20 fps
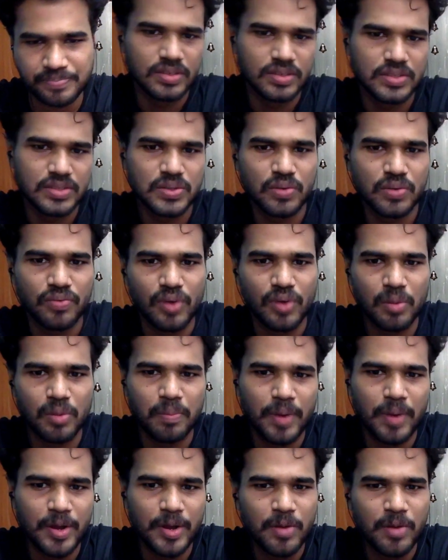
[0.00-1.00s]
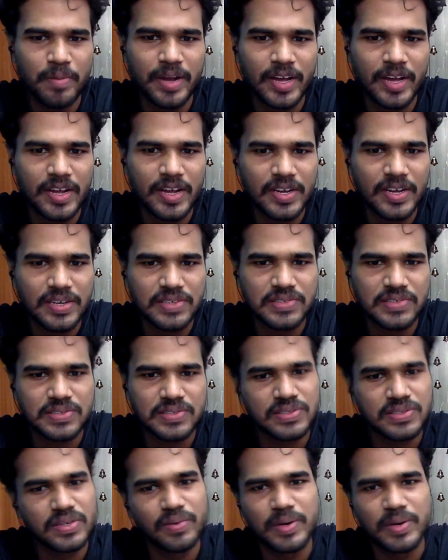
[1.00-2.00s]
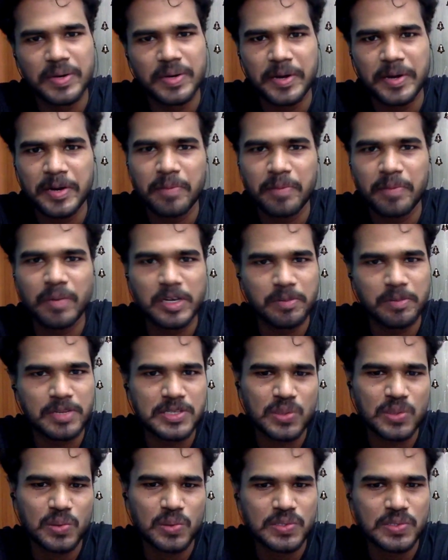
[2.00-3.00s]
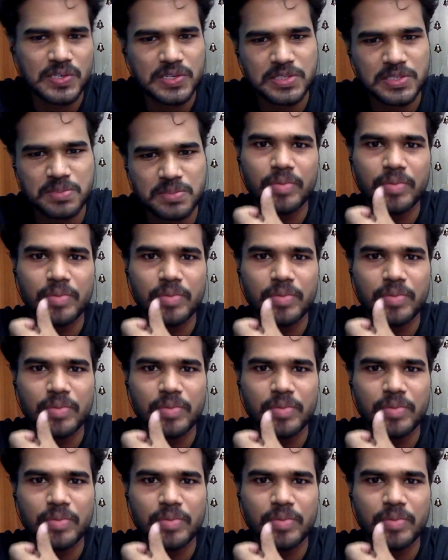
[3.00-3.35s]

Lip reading: So for biomechanics, you will need multiple sources,